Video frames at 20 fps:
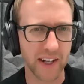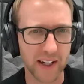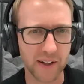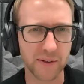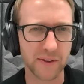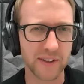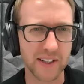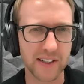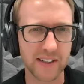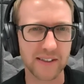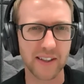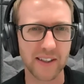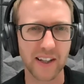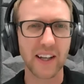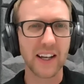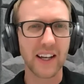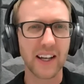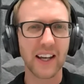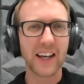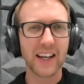inequities,
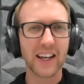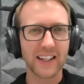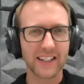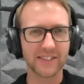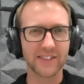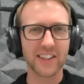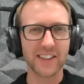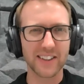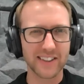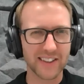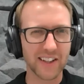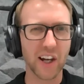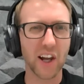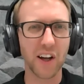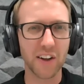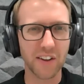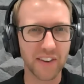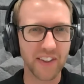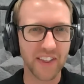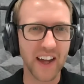because there's a
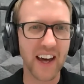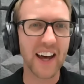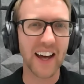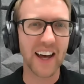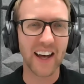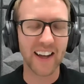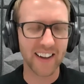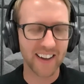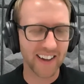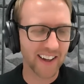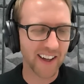lot there.